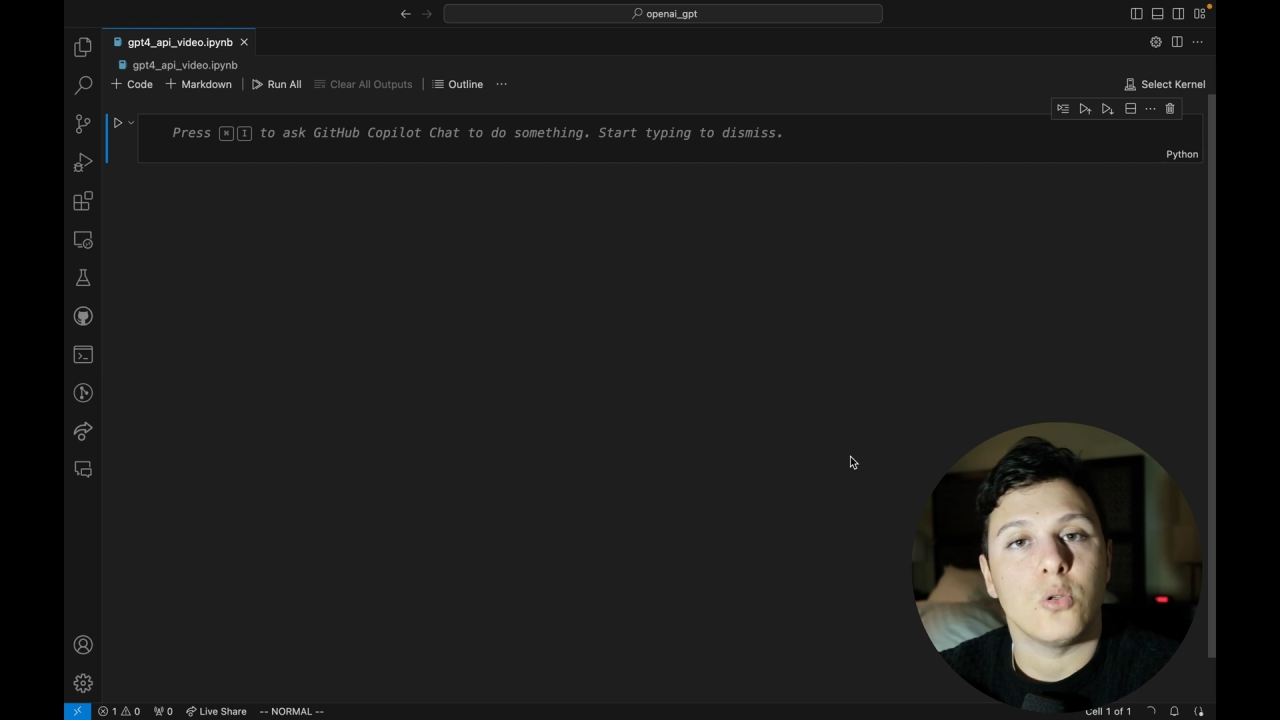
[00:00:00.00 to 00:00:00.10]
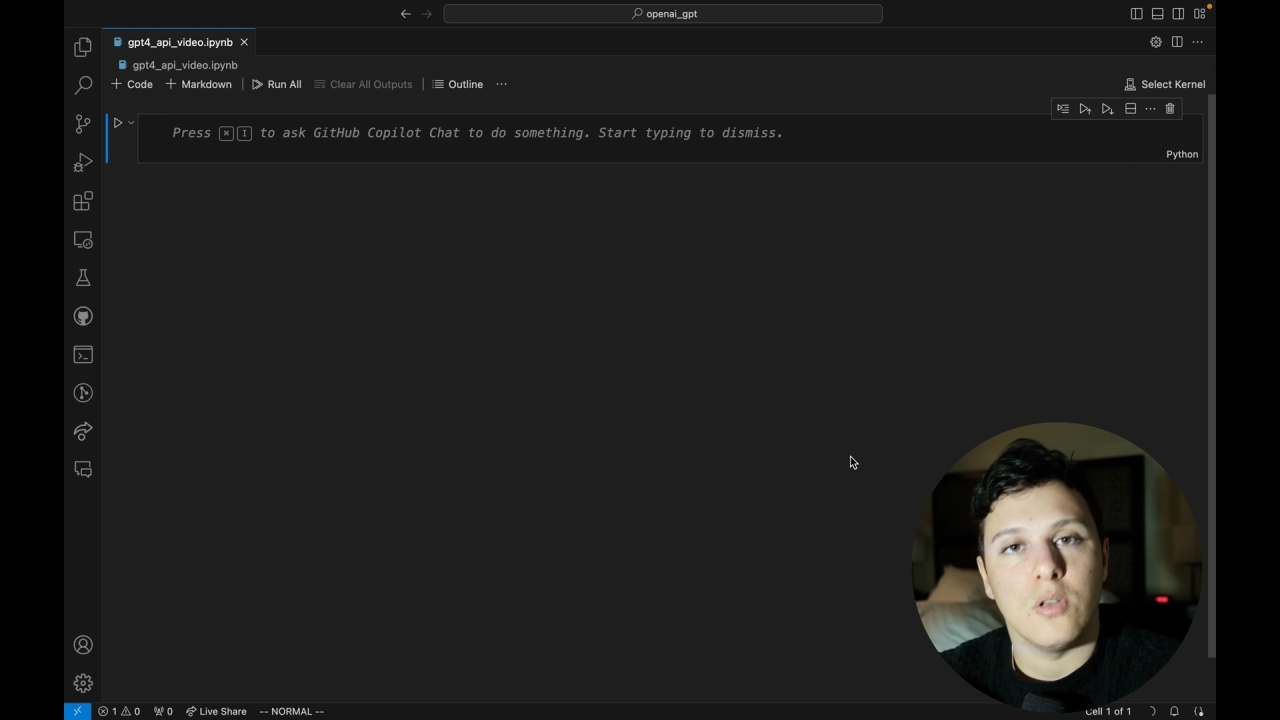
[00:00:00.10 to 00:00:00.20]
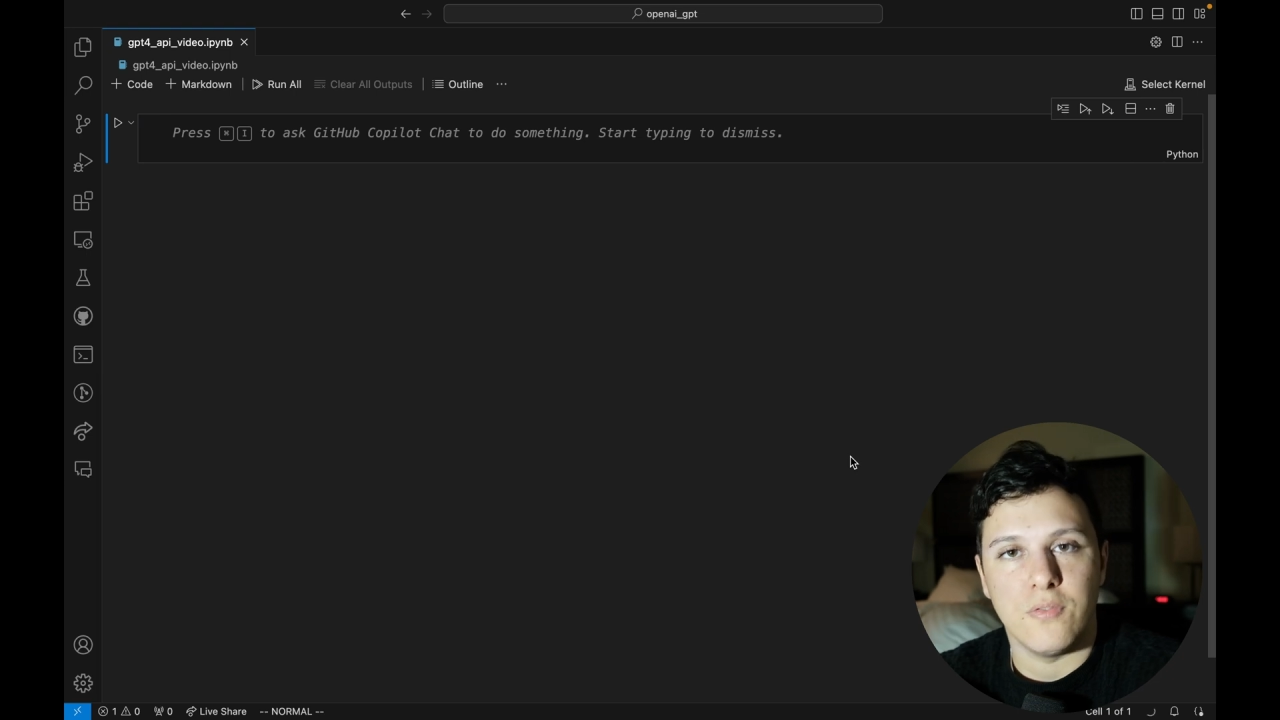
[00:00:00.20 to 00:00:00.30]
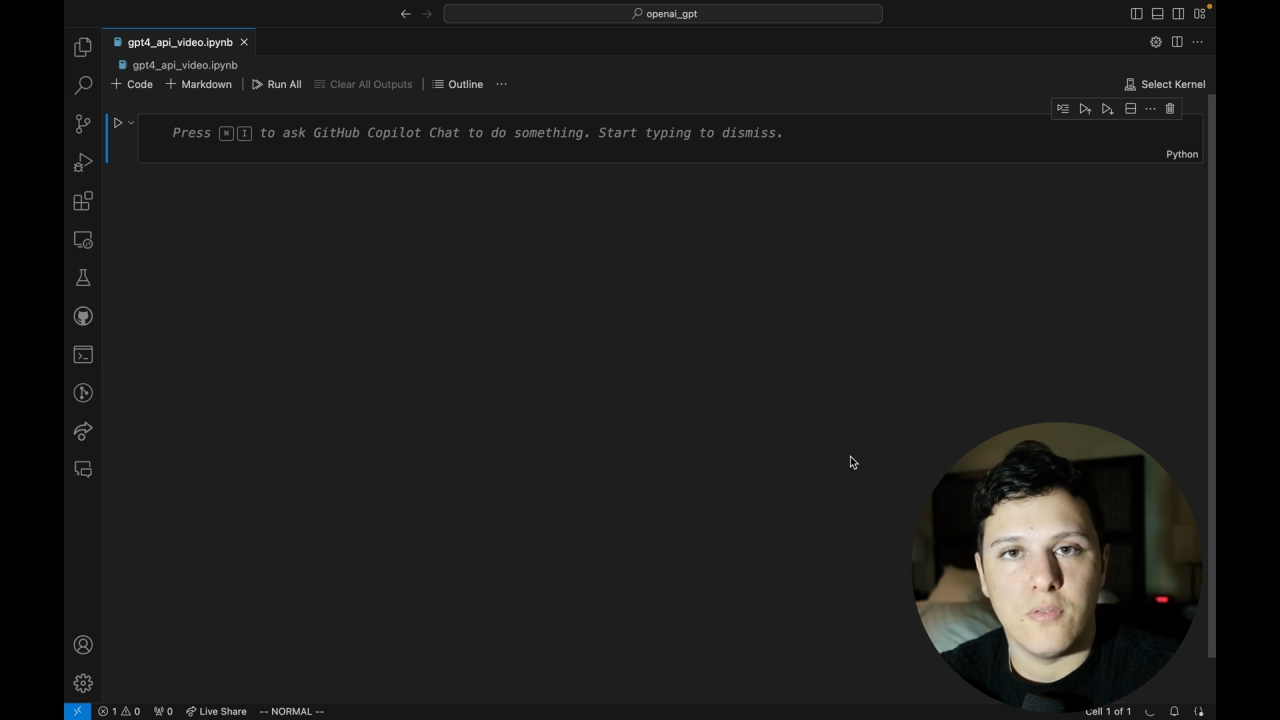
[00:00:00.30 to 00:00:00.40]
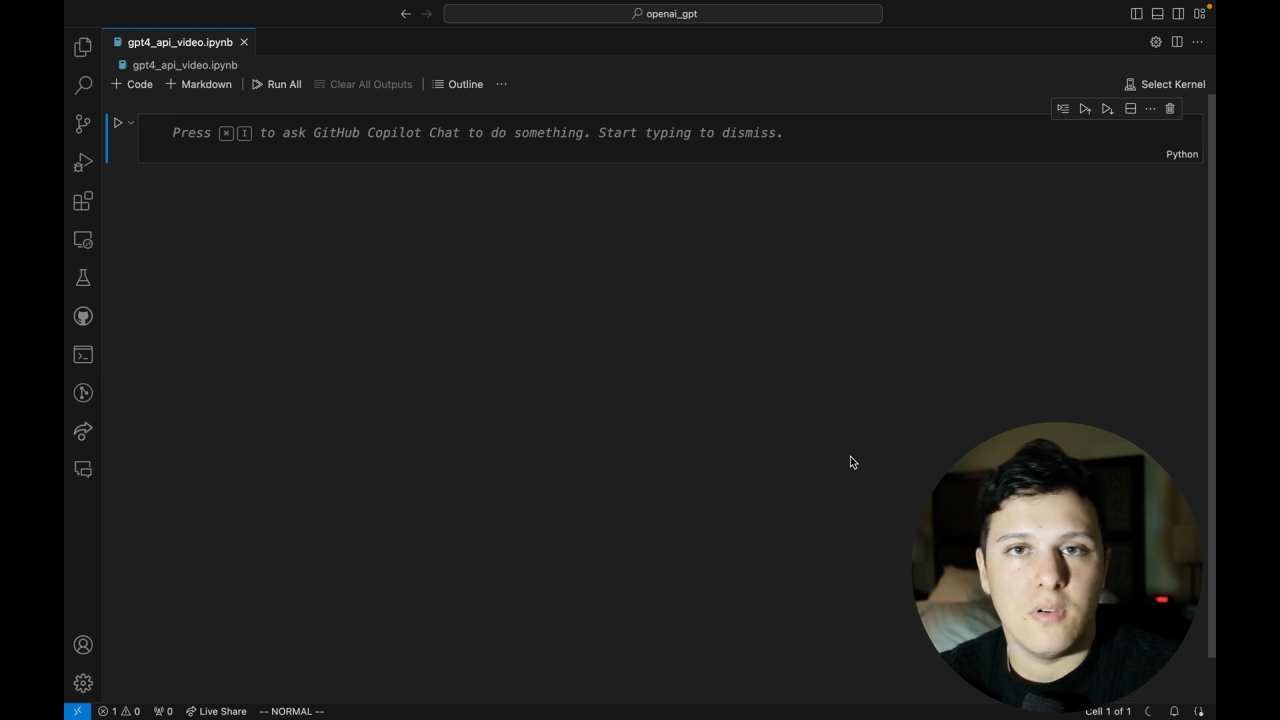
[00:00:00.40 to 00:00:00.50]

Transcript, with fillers: to